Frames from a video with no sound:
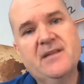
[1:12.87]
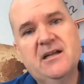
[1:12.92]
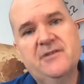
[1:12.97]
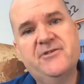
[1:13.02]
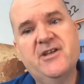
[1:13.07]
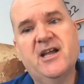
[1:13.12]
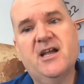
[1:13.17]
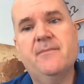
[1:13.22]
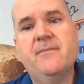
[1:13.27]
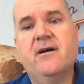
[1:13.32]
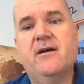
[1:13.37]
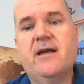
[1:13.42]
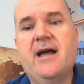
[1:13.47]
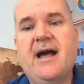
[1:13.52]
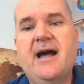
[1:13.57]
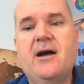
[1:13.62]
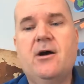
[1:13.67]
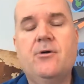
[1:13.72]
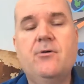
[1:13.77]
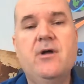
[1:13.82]
Talk about
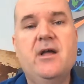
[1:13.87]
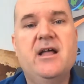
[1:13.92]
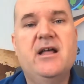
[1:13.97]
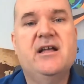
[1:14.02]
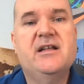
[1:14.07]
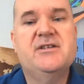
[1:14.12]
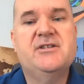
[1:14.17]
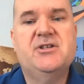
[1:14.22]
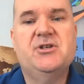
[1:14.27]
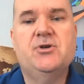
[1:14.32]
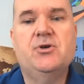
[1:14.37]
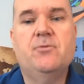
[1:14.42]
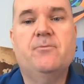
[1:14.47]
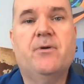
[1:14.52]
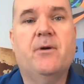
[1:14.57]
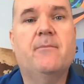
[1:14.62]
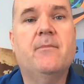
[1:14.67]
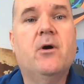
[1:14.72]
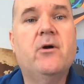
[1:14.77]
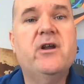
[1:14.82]
how to
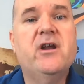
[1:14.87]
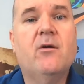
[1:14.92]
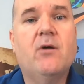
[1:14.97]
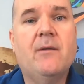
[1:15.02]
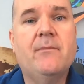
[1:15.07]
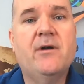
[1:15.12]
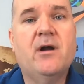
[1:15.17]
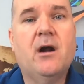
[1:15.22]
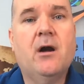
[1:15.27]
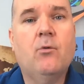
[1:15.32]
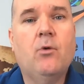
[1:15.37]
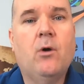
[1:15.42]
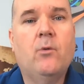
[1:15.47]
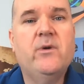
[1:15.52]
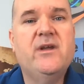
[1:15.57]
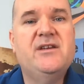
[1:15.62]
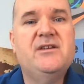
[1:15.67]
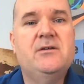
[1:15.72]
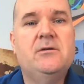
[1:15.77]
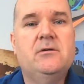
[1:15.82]
promote your webinar, what
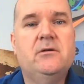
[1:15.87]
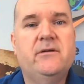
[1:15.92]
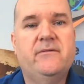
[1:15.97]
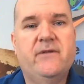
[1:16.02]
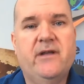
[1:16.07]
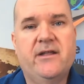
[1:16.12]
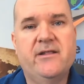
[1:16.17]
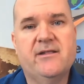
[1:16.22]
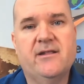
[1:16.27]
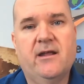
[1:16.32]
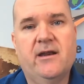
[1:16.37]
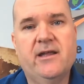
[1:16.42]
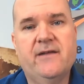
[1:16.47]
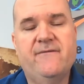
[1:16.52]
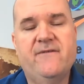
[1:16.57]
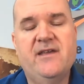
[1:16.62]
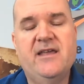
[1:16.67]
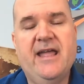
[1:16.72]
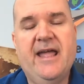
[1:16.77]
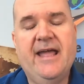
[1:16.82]
we do in Sonic
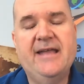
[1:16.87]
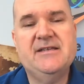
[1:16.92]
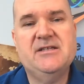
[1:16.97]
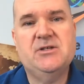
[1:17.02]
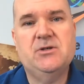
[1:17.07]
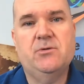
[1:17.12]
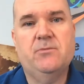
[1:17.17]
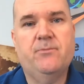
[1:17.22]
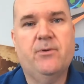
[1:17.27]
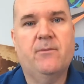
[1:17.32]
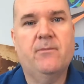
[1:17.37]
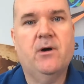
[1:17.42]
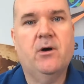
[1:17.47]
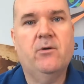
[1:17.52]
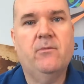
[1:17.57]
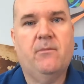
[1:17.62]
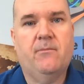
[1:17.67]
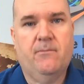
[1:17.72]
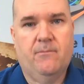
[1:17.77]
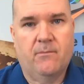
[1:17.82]
VA to
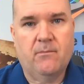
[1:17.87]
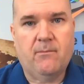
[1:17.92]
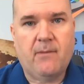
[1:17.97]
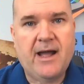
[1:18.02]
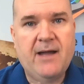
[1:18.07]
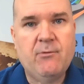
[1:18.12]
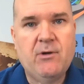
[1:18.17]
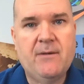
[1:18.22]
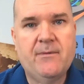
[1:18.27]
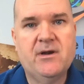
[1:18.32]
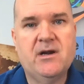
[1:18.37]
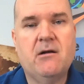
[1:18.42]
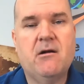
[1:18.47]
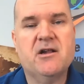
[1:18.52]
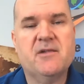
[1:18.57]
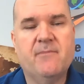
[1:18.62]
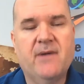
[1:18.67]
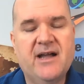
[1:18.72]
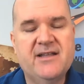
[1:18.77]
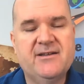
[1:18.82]
promote my
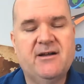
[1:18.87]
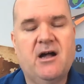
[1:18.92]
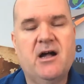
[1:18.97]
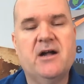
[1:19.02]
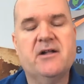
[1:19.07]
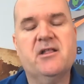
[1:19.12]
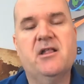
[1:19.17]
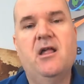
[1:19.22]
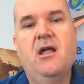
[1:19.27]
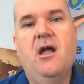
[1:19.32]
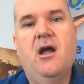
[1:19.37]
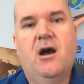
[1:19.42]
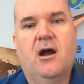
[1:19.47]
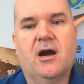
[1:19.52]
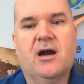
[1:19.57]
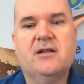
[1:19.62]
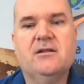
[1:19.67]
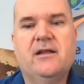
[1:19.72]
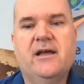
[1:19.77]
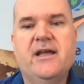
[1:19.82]
webinars, my talks,
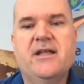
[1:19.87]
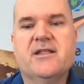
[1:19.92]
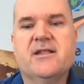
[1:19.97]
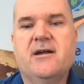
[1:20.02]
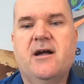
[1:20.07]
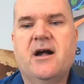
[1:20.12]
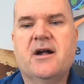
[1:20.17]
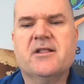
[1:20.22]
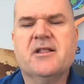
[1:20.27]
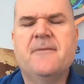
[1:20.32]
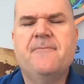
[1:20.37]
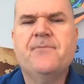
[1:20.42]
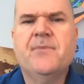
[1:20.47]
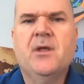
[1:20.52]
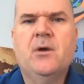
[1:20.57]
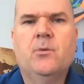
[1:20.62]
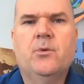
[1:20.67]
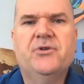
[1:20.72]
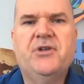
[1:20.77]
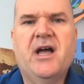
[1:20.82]
our clients' talks.
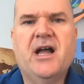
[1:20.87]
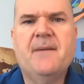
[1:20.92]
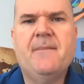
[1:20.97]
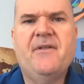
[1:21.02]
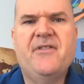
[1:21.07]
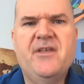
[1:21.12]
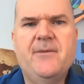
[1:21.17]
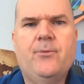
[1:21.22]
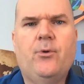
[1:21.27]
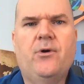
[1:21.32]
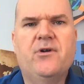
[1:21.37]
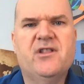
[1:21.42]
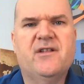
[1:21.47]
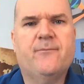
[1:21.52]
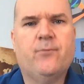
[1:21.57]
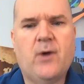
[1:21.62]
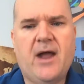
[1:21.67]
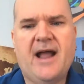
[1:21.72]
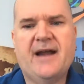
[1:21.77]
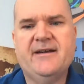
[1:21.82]
We'll talk about the importance
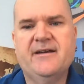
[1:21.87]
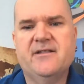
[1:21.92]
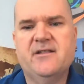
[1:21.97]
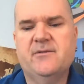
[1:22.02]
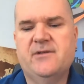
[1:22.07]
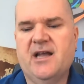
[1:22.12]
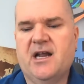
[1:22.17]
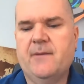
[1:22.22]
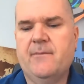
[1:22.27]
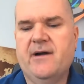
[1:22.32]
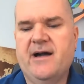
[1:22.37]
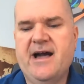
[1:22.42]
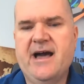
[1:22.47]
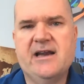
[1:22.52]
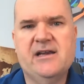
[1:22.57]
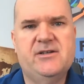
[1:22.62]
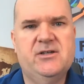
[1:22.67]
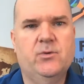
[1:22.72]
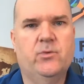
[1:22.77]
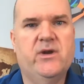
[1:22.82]
of practice and talk about how
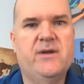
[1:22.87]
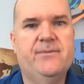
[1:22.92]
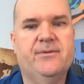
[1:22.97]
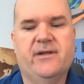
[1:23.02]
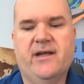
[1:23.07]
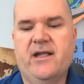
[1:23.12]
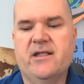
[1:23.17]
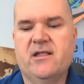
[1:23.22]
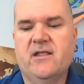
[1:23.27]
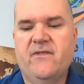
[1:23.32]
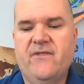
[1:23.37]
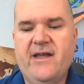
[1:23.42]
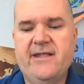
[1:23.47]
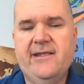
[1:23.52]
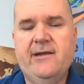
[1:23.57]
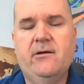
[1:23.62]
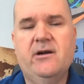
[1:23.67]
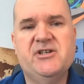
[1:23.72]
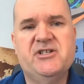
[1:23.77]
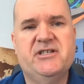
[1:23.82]
to do replays.
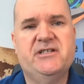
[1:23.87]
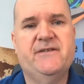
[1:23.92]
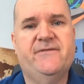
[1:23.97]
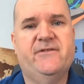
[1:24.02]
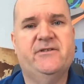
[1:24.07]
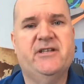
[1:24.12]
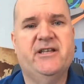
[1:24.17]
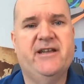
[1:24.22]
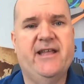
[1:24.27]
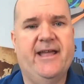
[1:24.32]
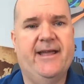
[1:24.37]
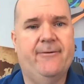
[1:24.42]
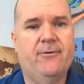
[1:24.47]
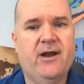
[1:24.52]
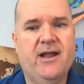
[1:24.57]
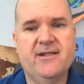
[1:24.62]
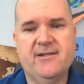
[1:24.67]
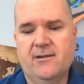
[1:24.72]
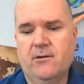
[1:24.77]
That's our agenda for today, right?